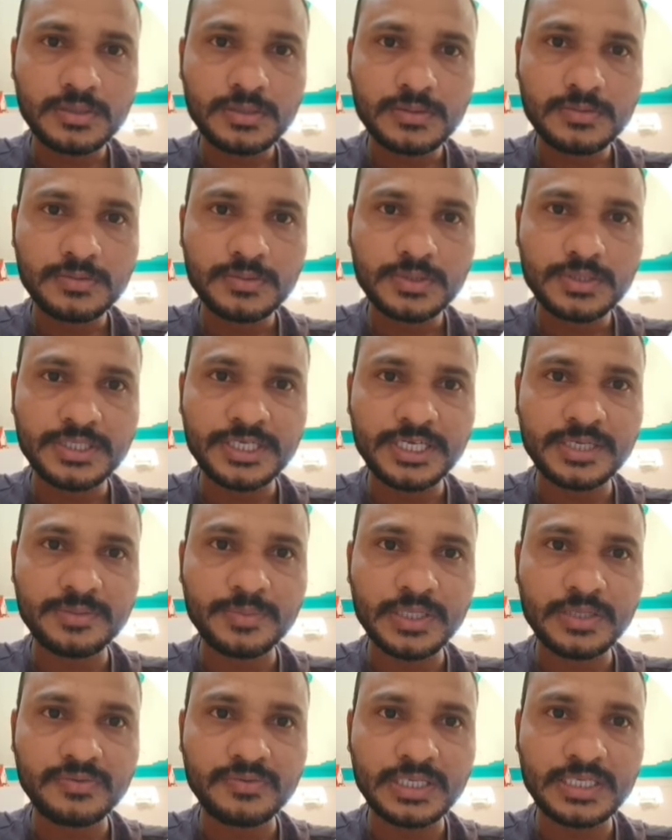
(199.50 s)

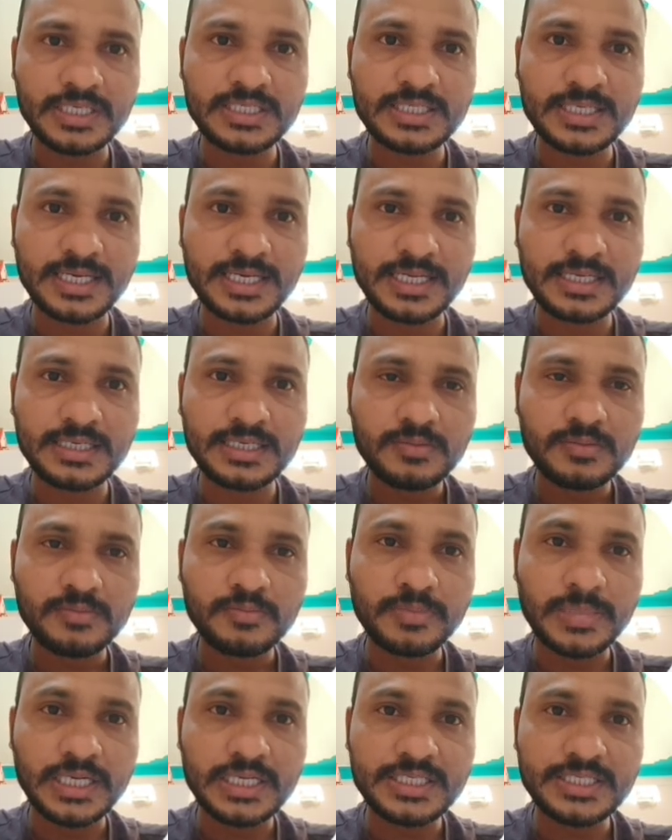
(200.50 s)
statement 1 is correct,
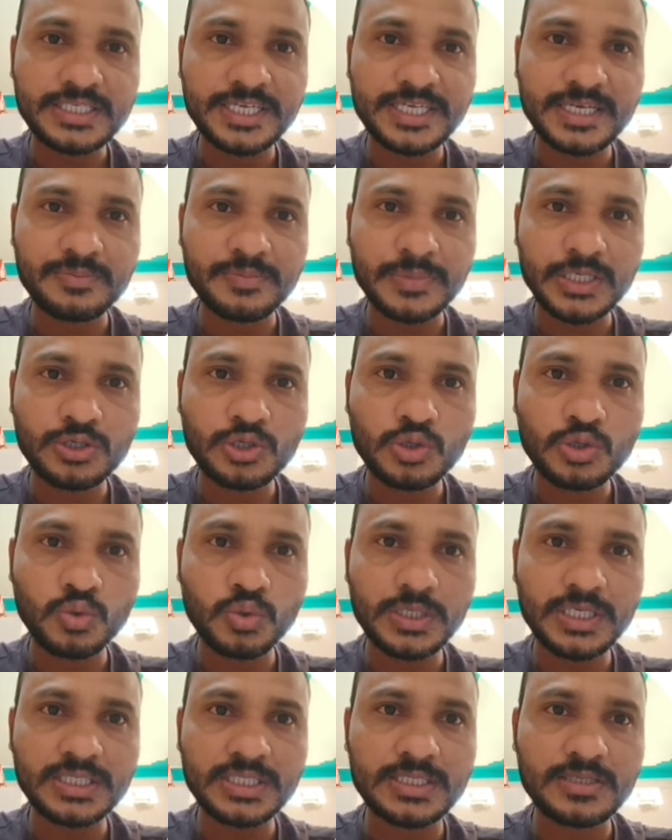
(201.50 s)
but statement 2
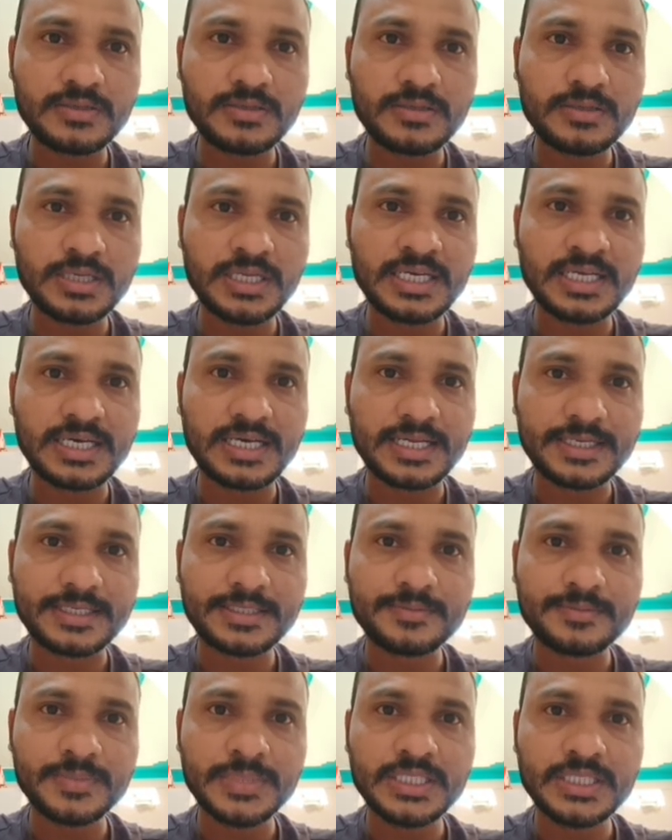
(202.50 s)
is
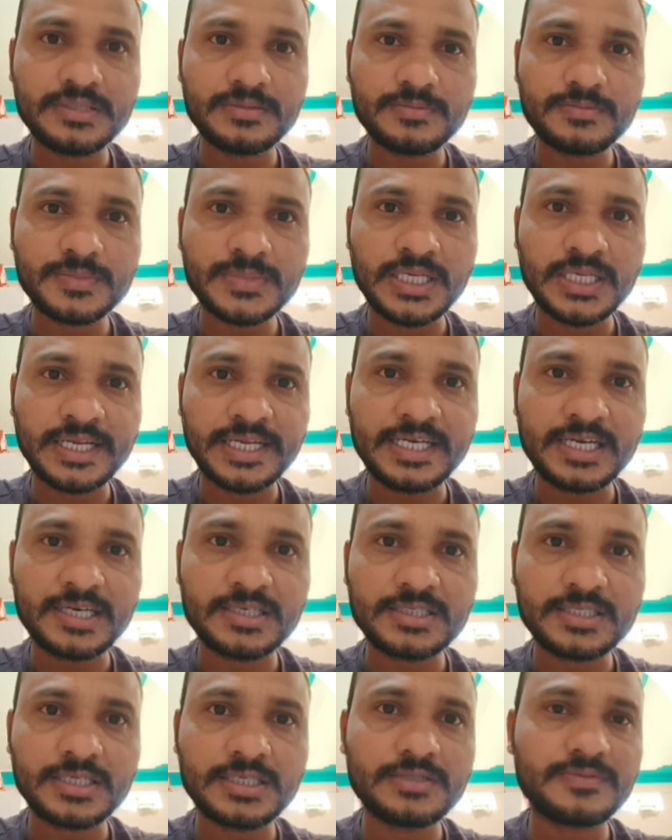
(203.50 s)
incorrect. Means the right
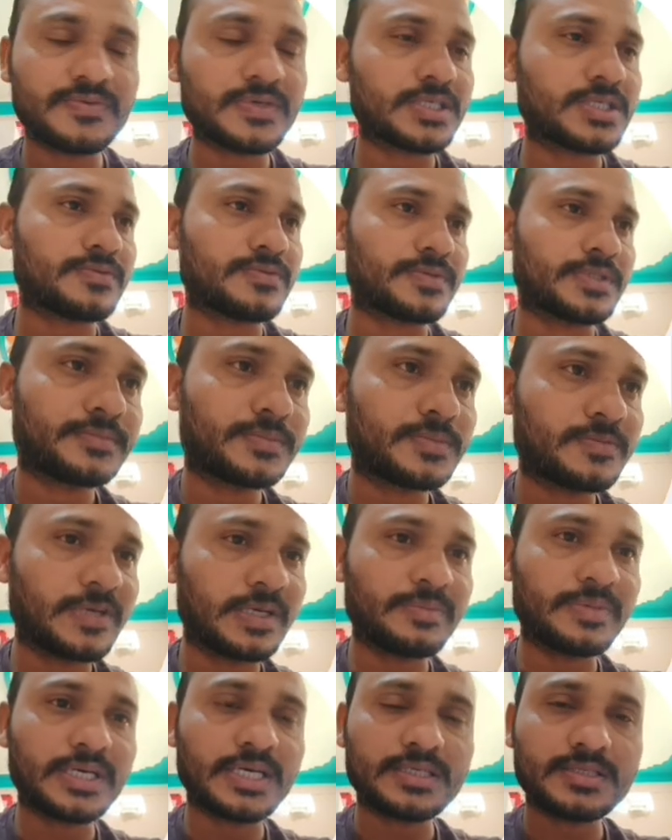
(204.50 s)
answer is first one. Why?
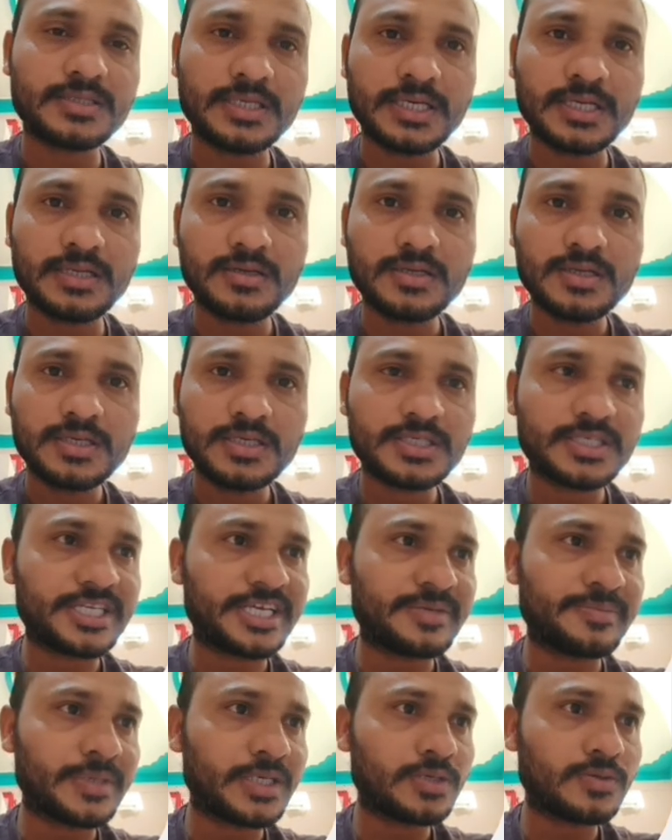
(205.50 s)
Because here
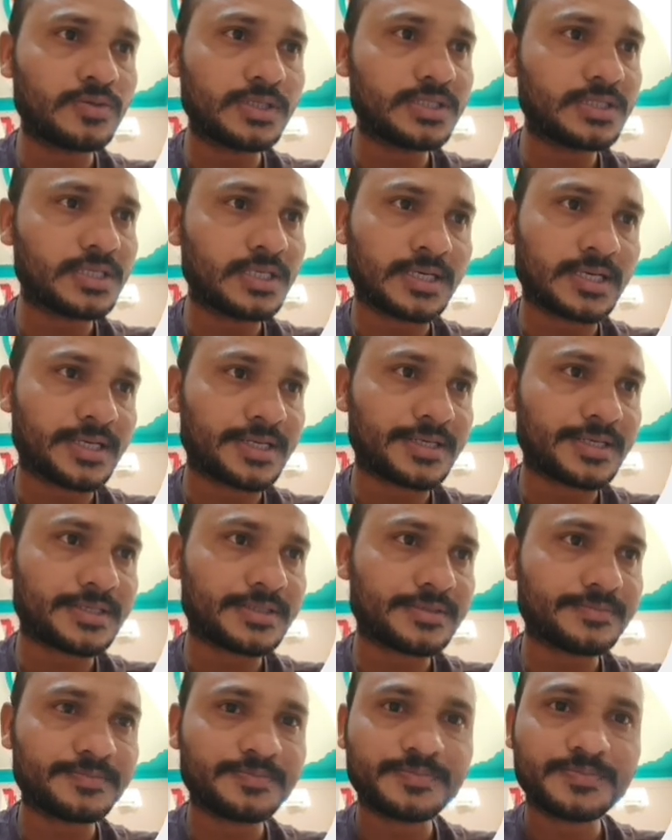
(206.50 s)
statement 2 is incorrect.
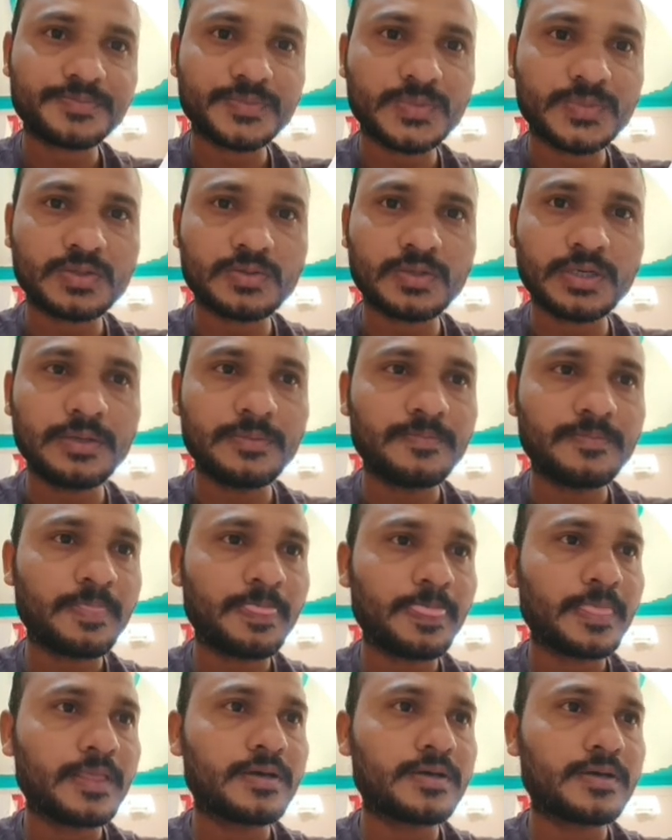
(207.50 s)
Okay,
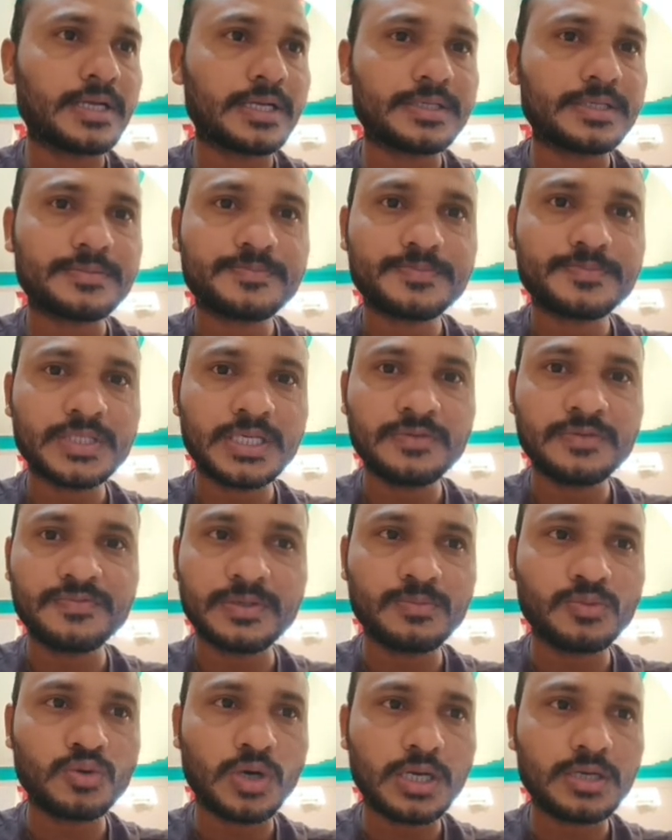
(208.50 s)
right. Then we
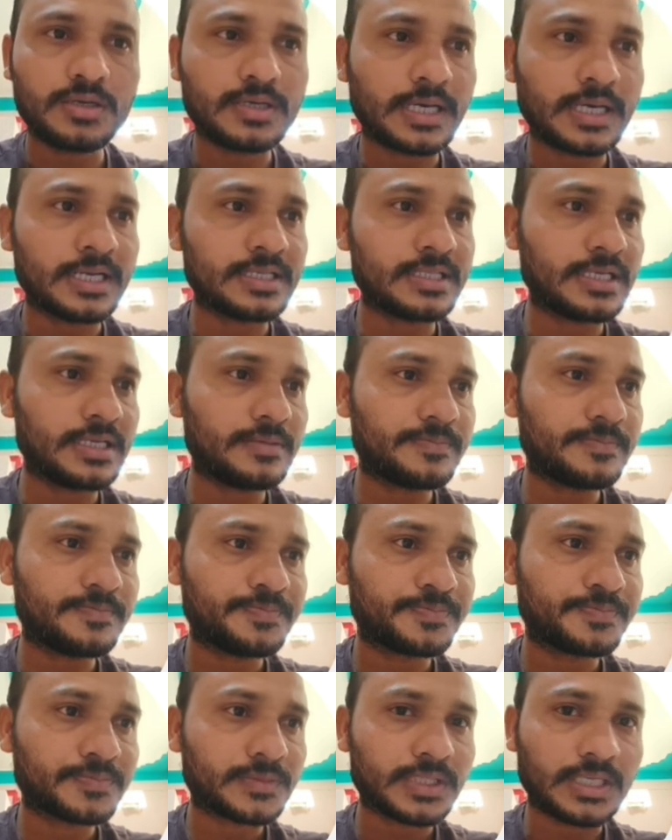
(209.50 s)
move on another
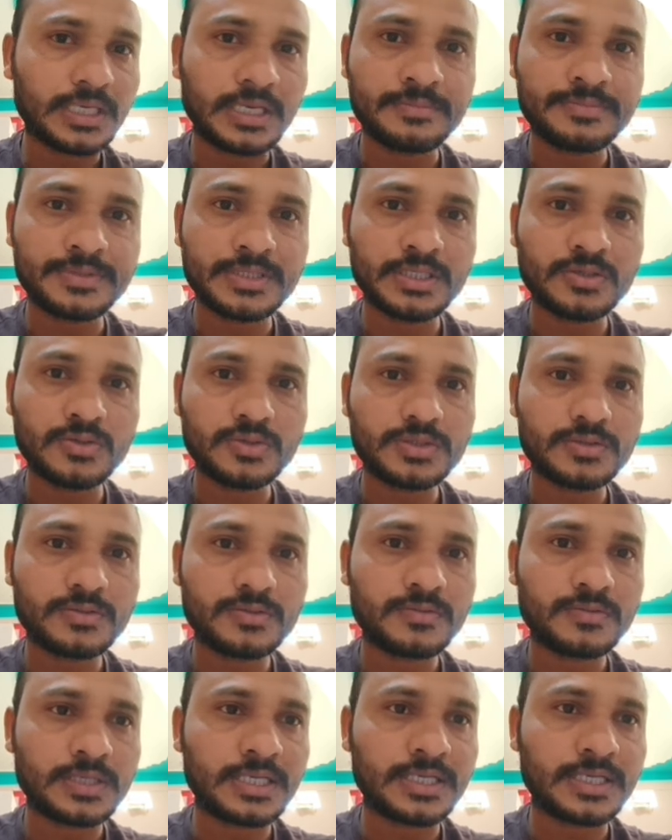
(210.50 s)
MCQs,
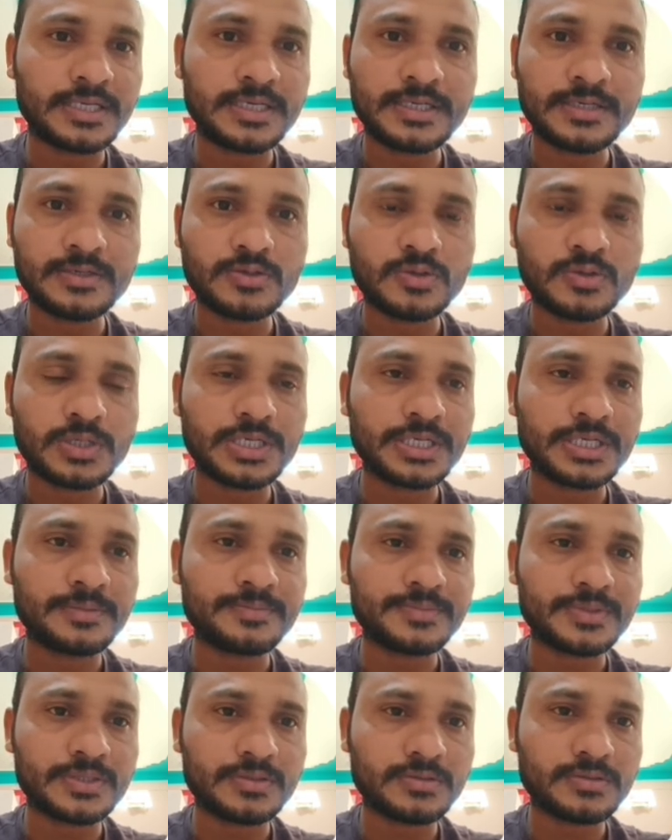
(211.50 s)
120
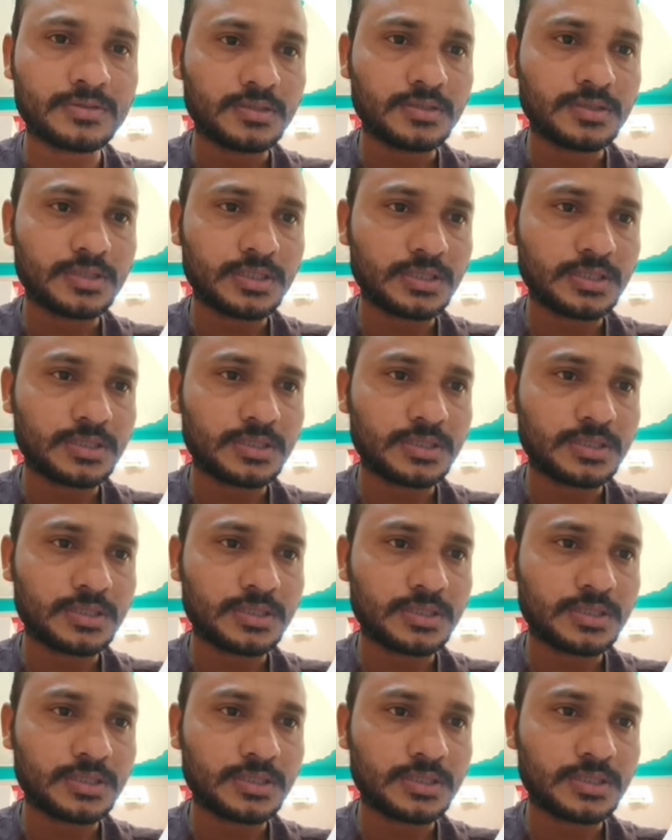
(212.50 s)
MCQs here.